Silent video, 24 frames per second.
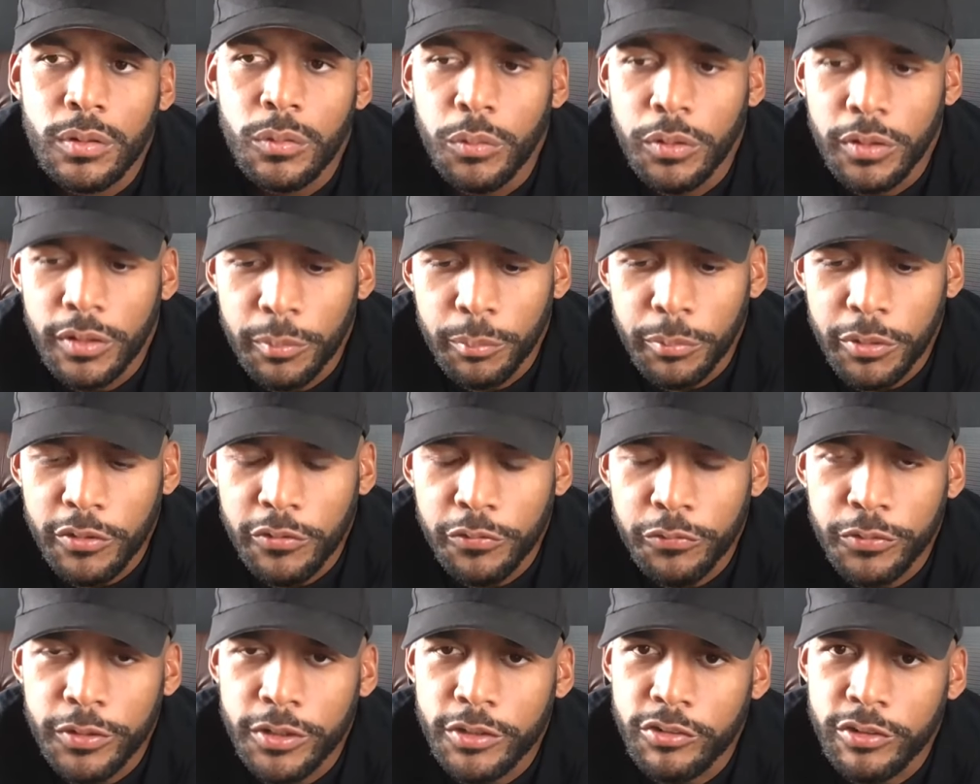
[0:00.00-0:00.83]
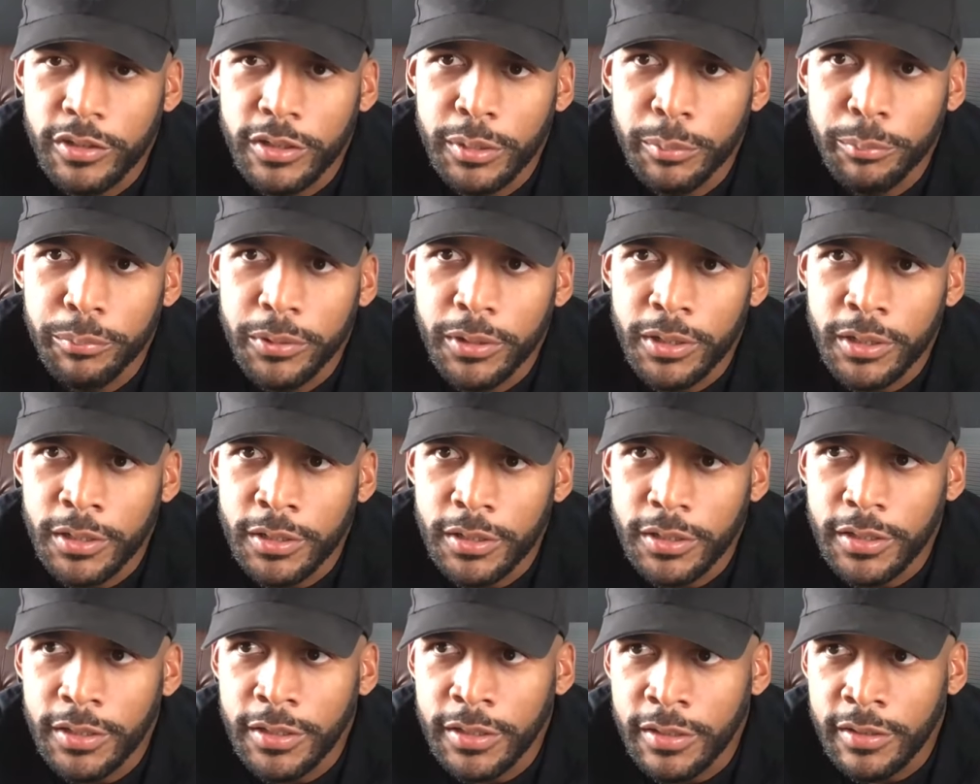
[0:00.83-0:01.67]
Well, the most frustrating
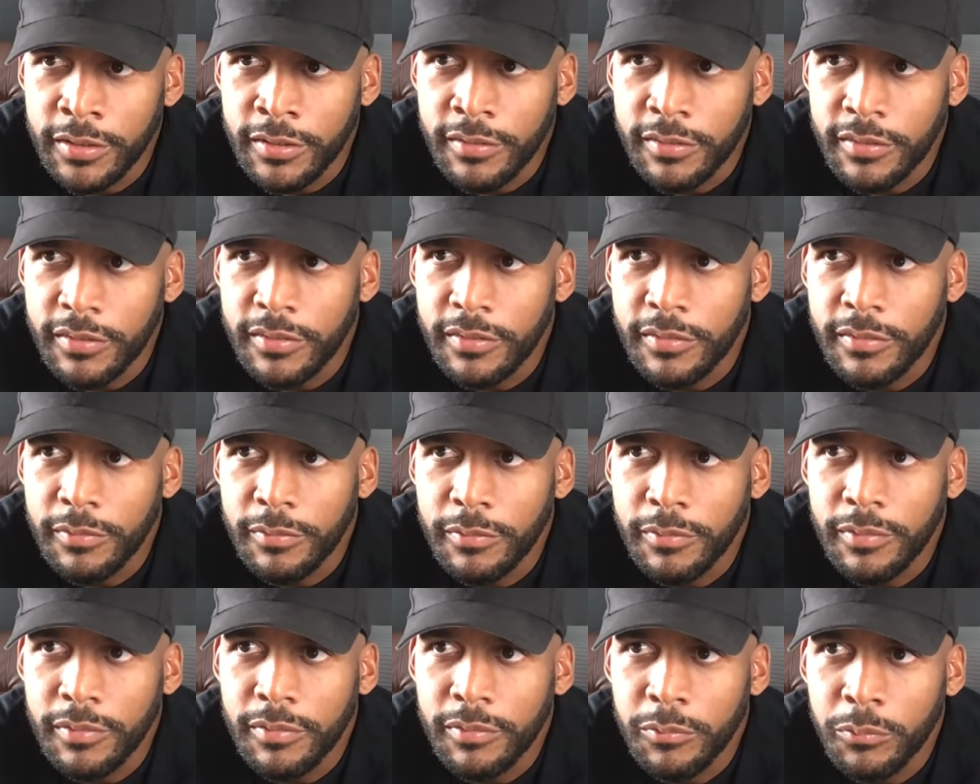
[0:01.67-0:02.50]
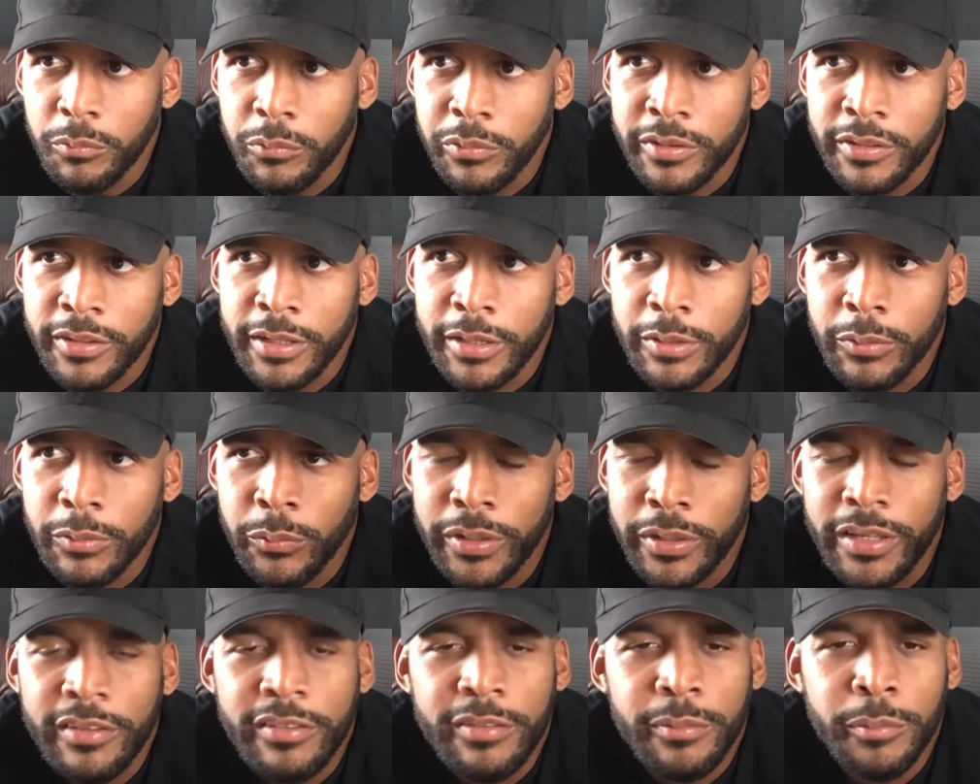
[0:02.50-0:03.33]
part is when they
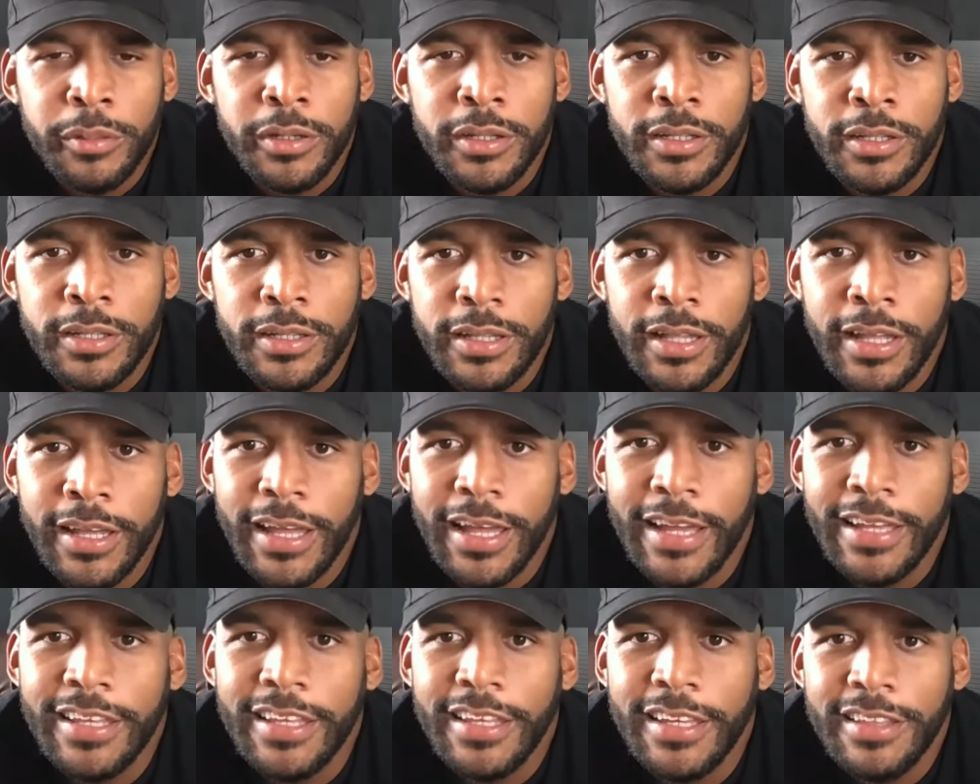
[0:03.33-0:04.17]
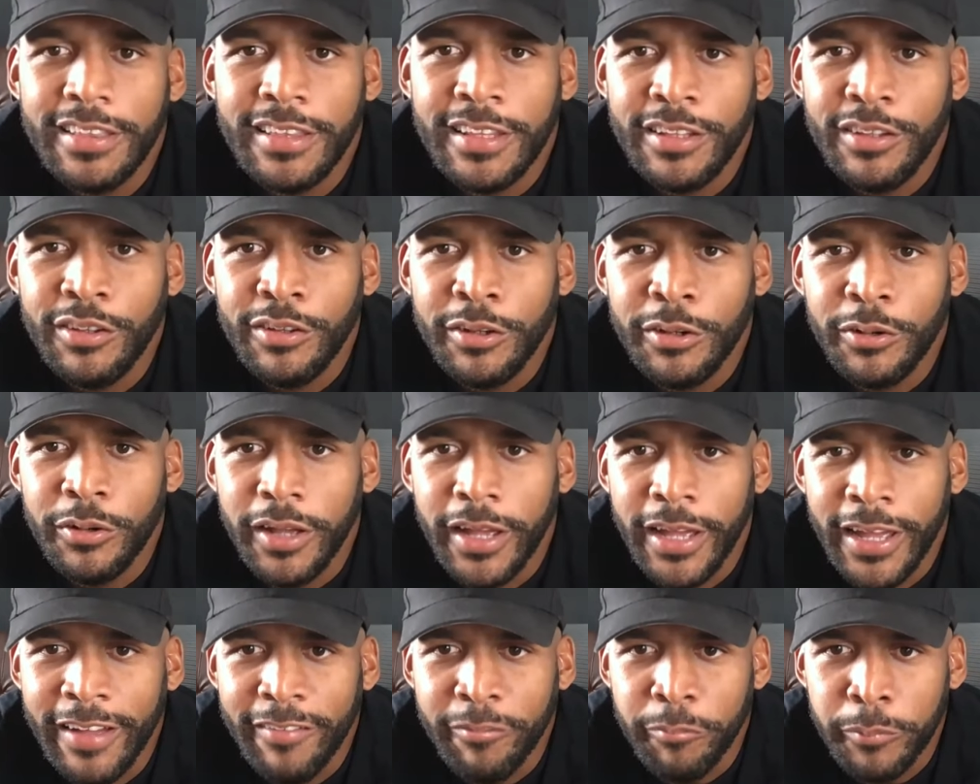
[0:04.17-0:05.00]
waste money. Like, I get that you don't
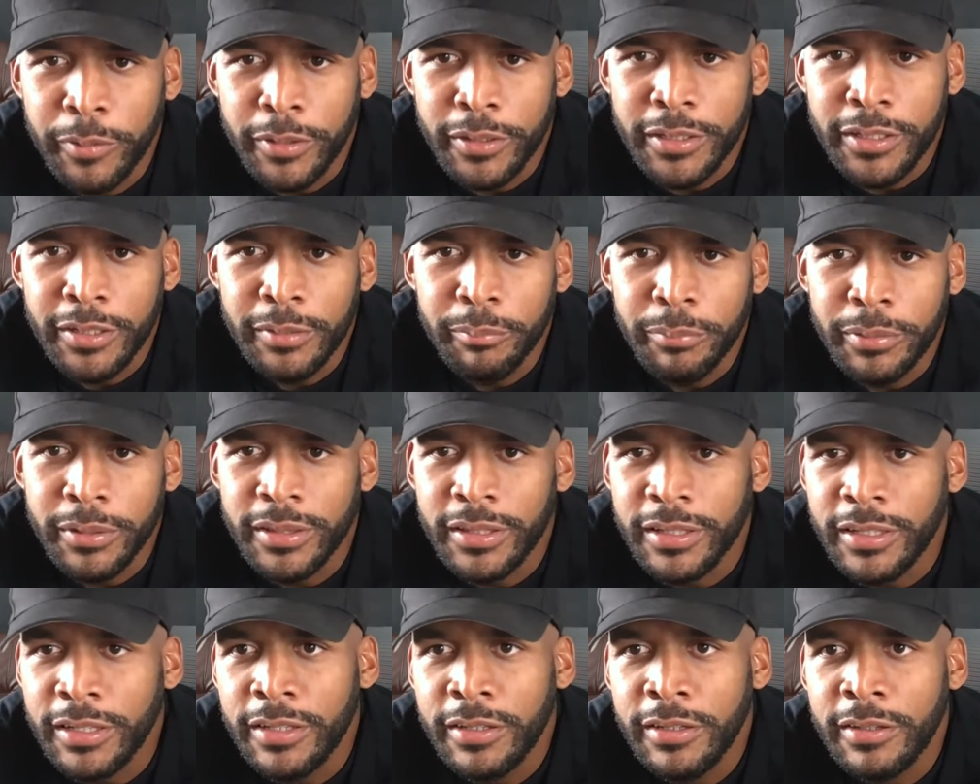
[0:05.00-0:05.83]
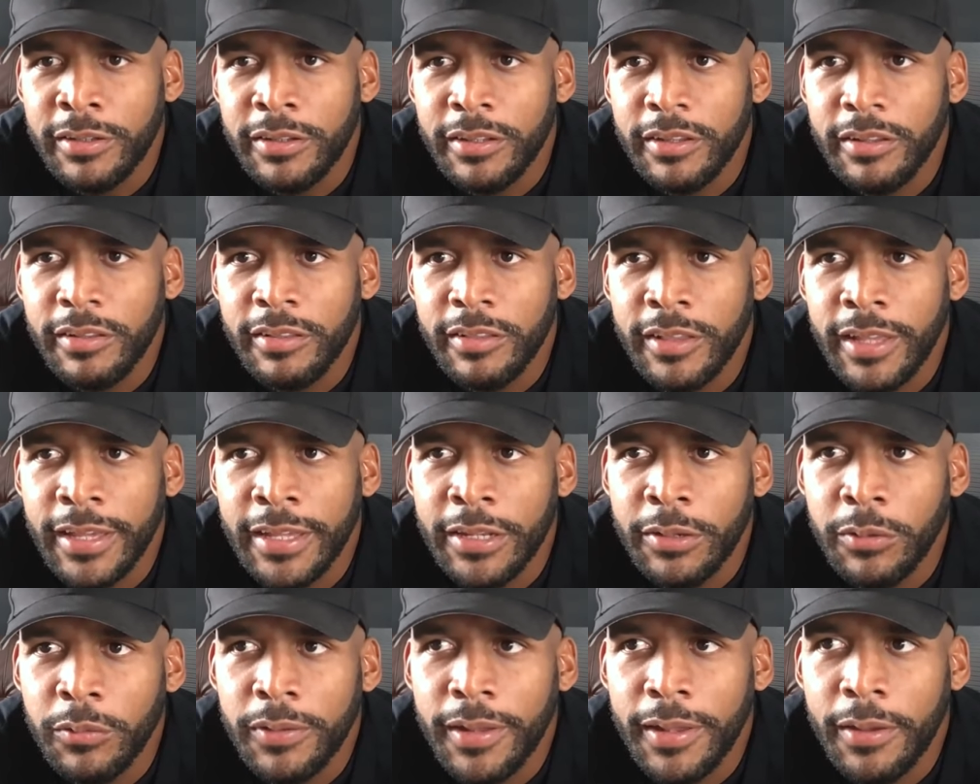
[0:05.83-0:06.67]
have money, but then
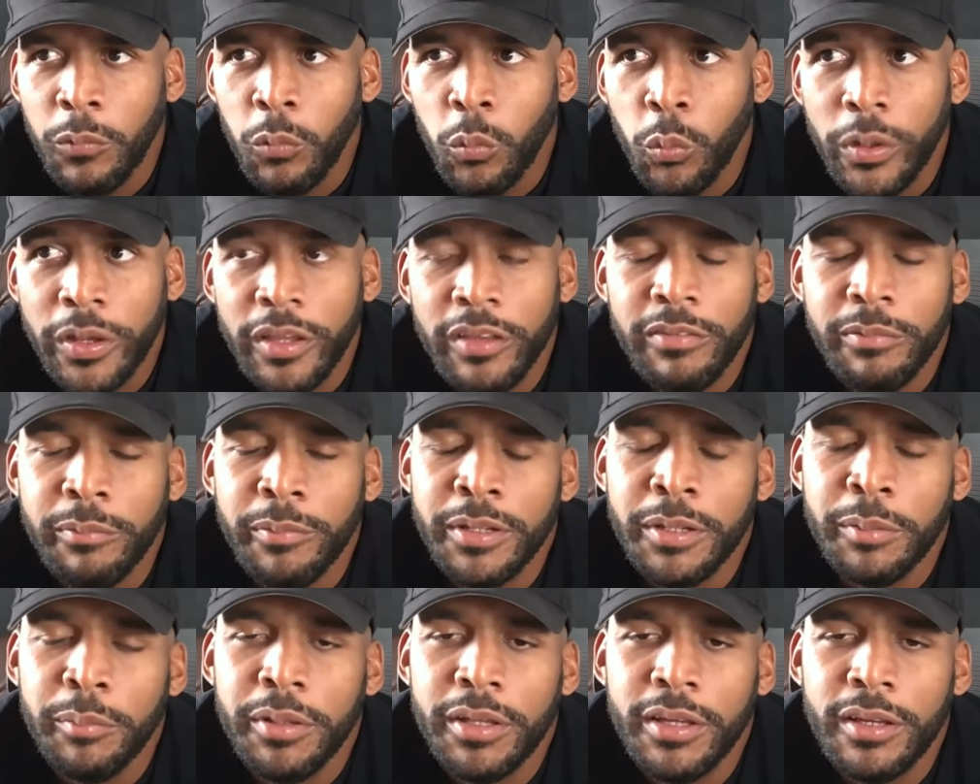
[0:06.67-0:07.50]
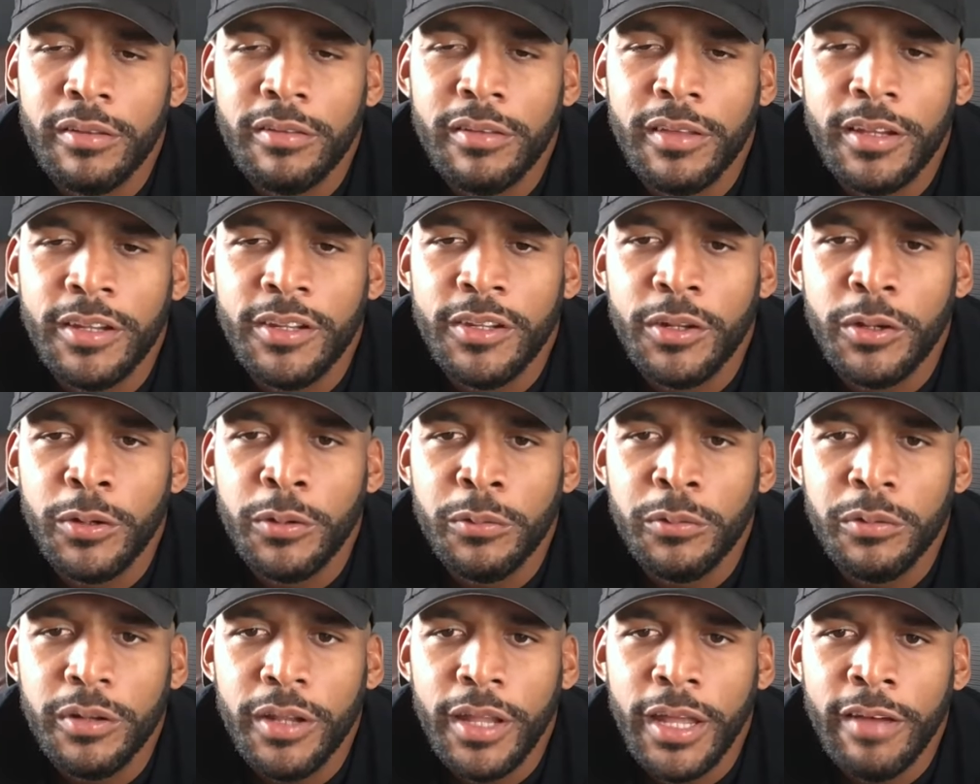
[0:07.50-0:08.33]
they waste money because they
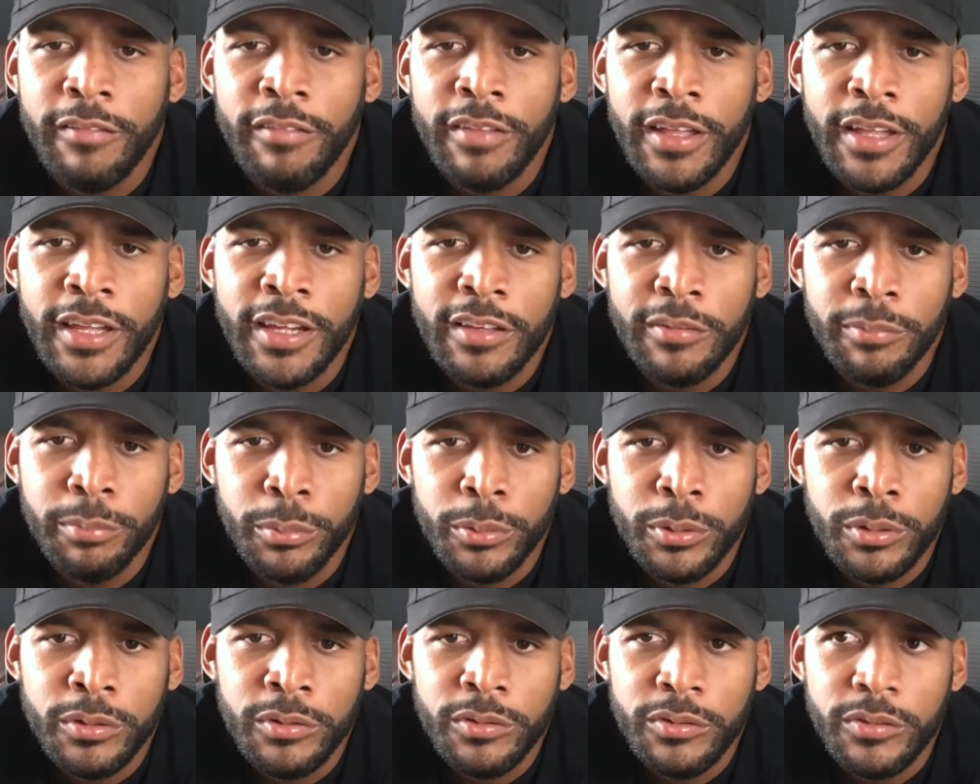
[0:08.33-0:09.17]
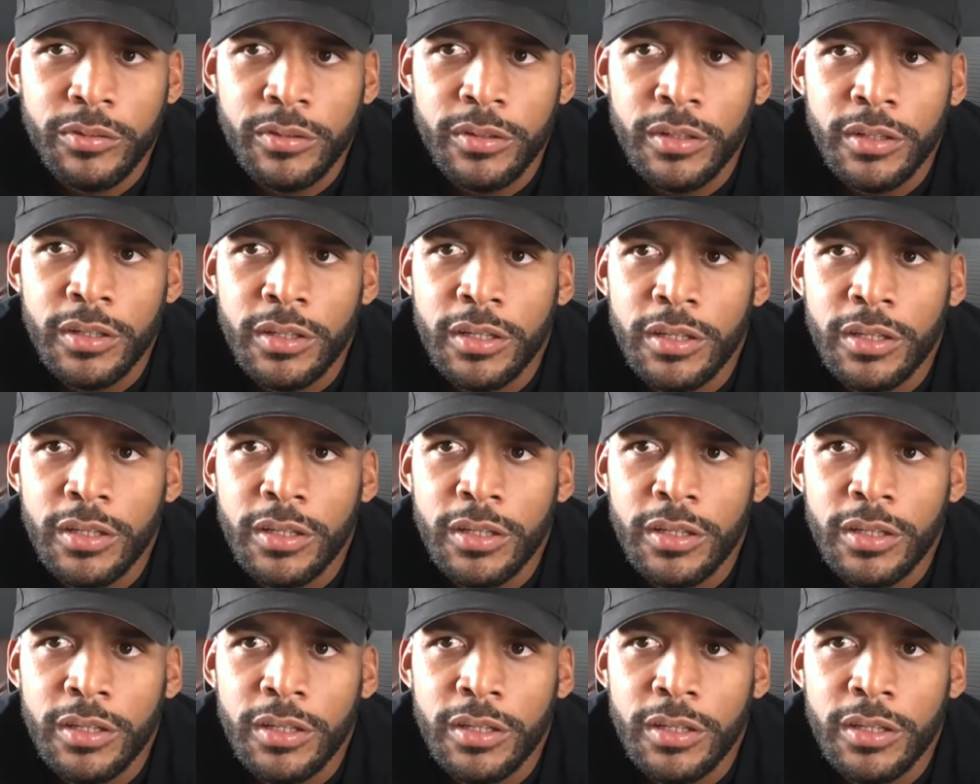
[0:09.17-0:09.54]
don't have the experts